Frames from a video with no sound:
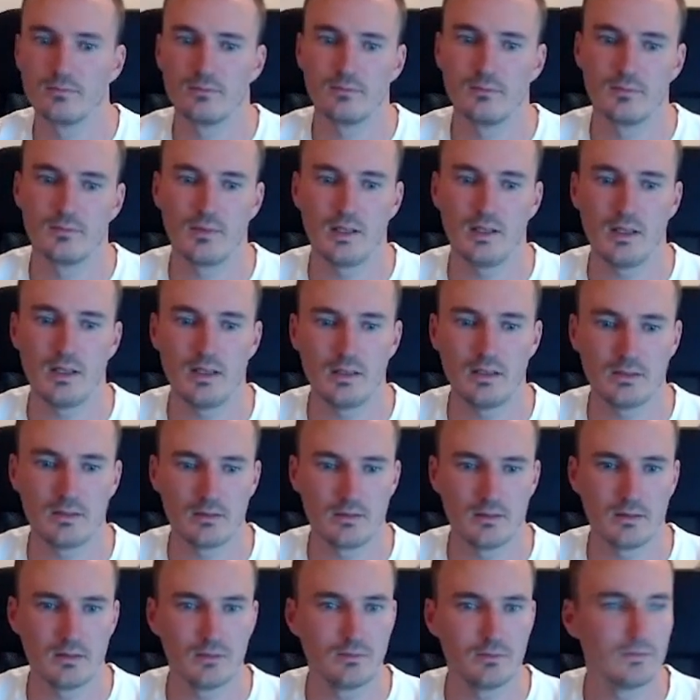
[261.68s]
and
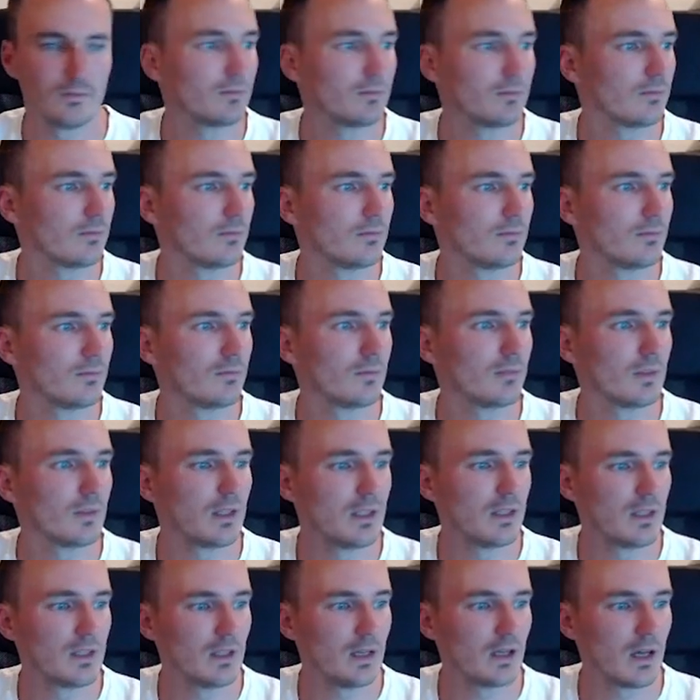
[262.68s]

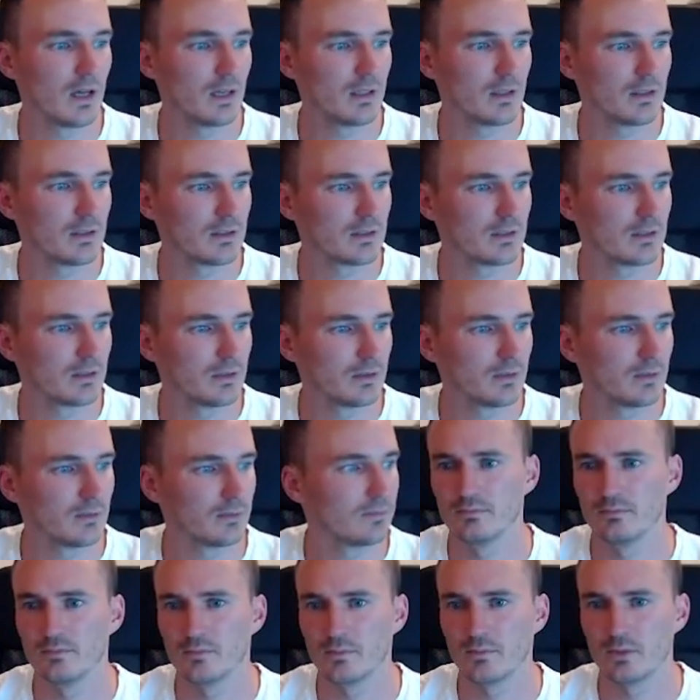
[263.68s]
he got it. So.
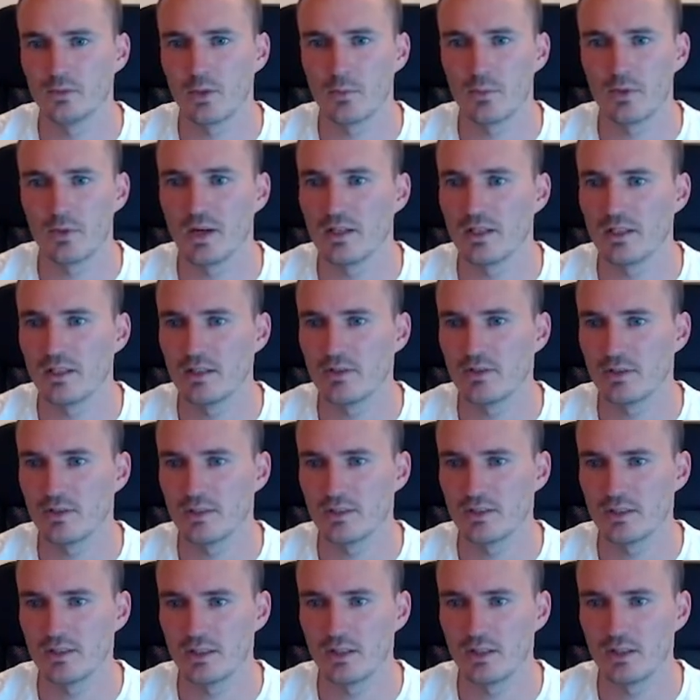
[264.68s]
Top right,
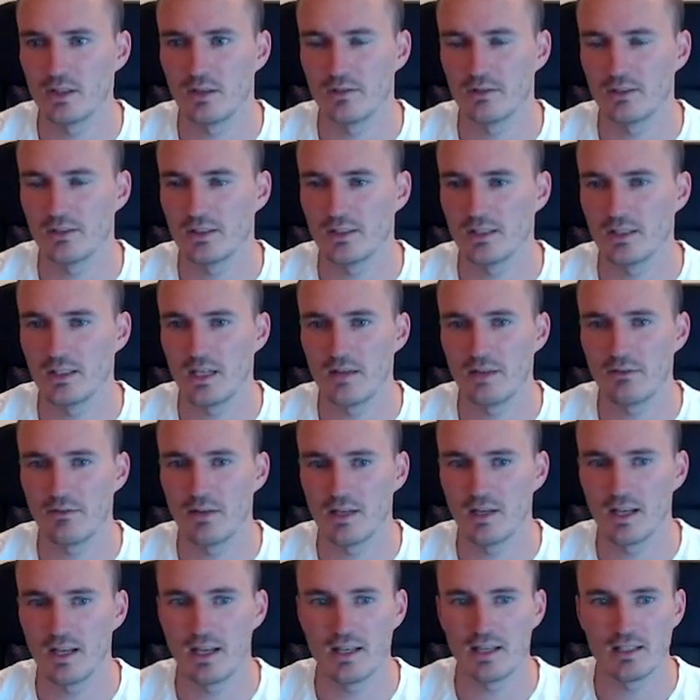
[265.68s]
interesting. Obviously,
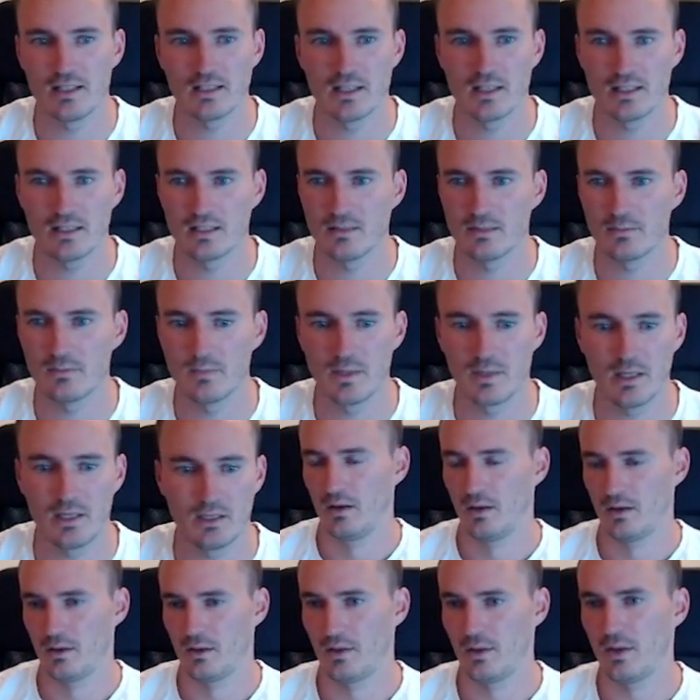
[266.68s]
every ace has his
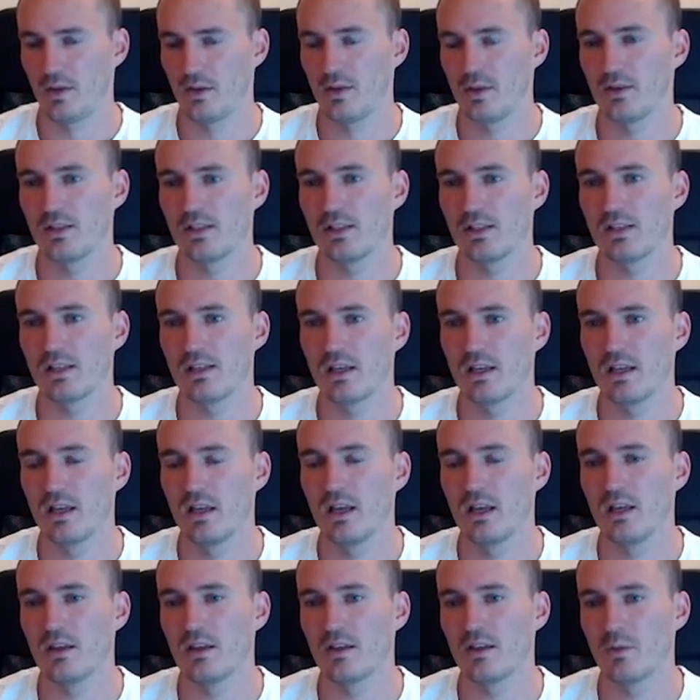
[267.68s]
beat. I think this is the
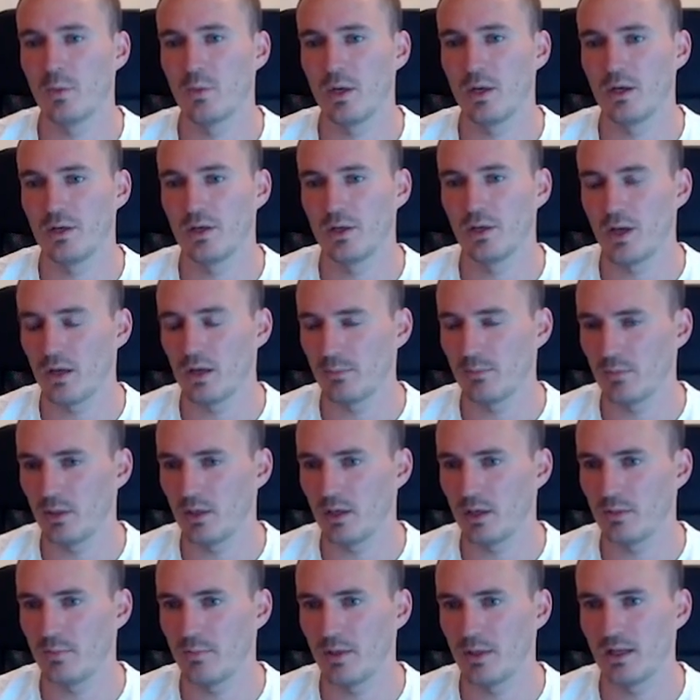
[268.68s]
king that we are not
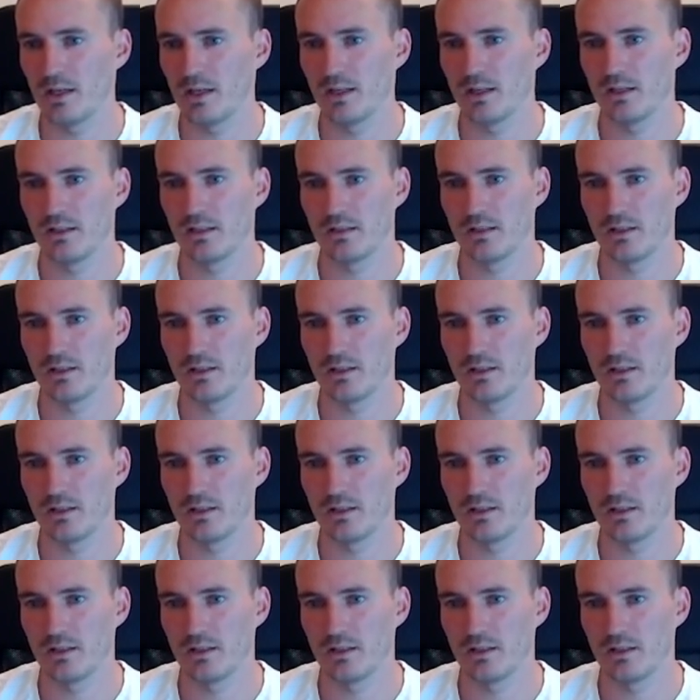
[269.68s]
block betting and